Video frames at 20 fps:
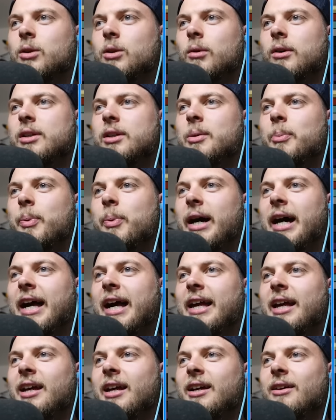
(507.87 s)
You want to
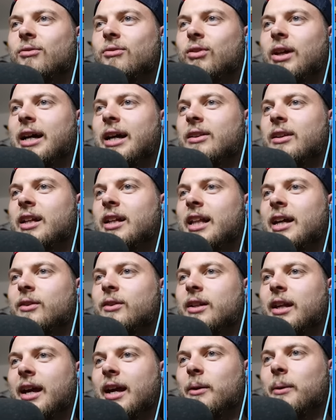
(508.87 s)
buy Fly on the Cloud?
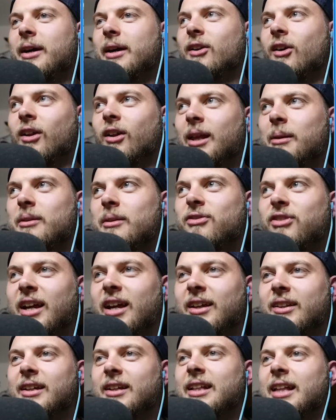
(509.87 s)
Yeah, why not? Let me
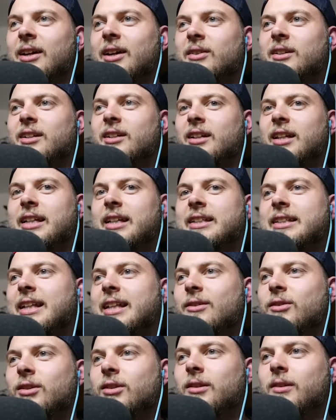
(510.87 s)
fly on the cloud. I don't like this
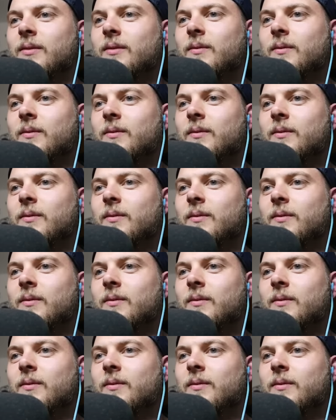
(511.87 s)
level.